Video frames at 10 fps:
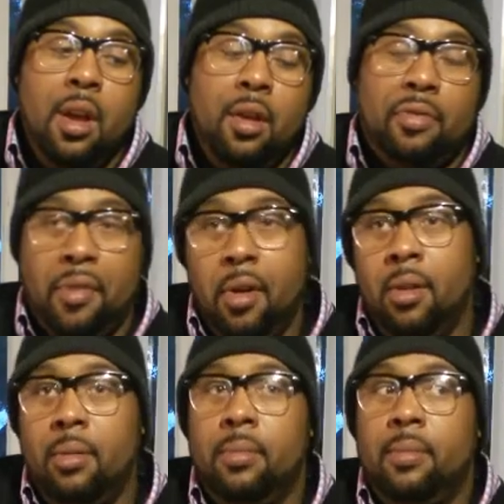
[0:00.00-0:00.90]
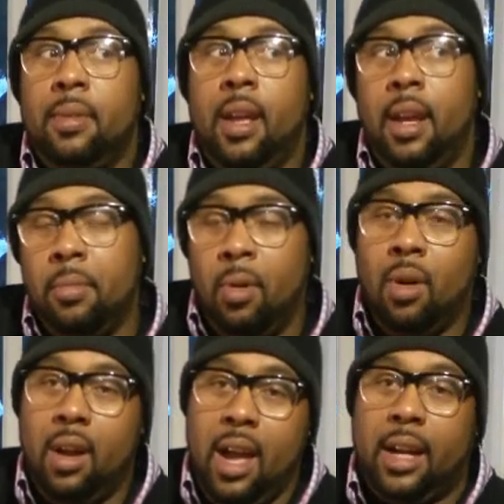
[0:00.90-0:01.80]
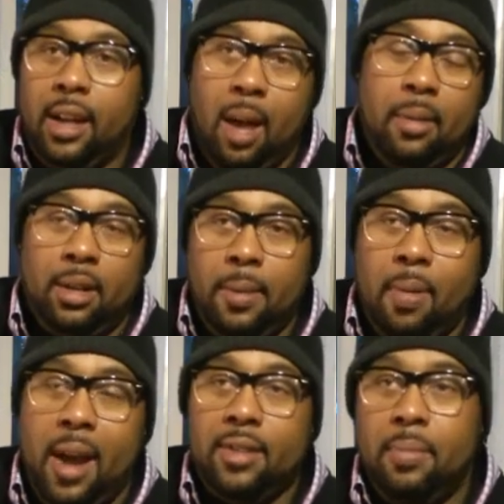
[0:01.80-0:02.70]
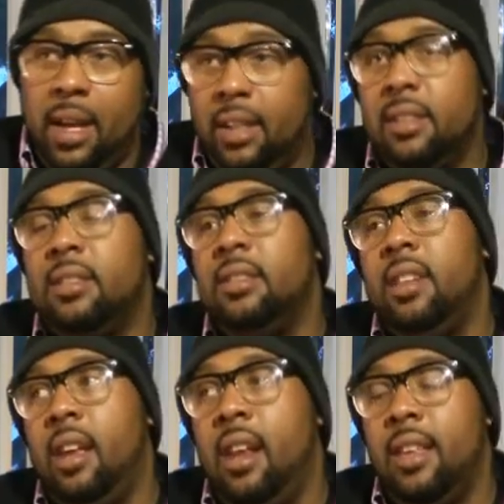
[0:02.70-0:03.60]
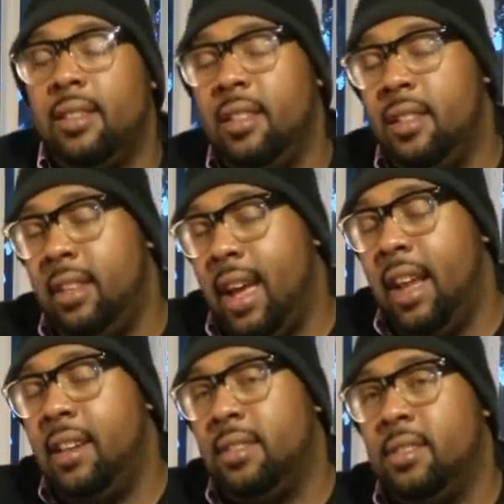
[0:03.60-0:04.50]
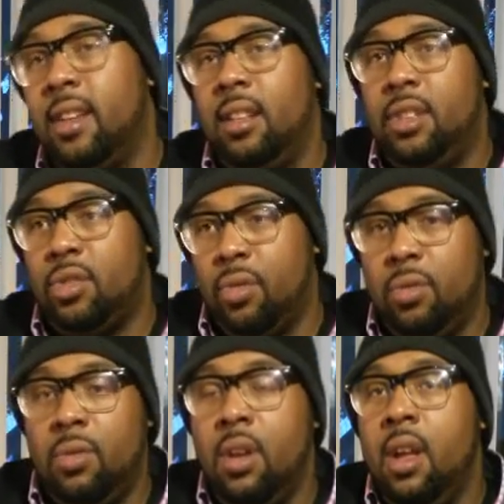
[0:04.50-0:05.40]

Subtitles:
from a more economically priced bass, and that's not necessarily true.